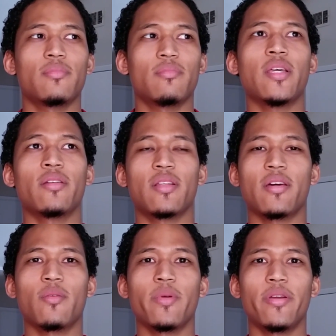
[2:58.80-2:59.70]
Sounded
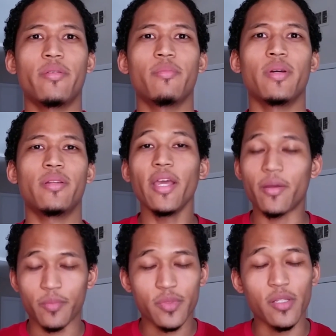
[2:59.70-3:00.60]
kind of weird, but yeah,
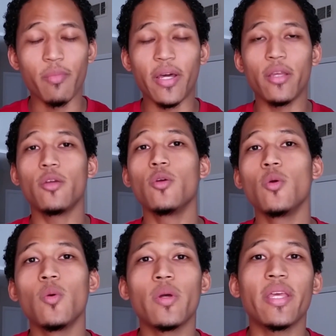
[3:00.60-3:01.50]
somebody
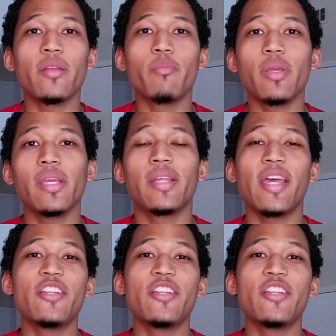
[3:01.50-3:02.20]
who can be an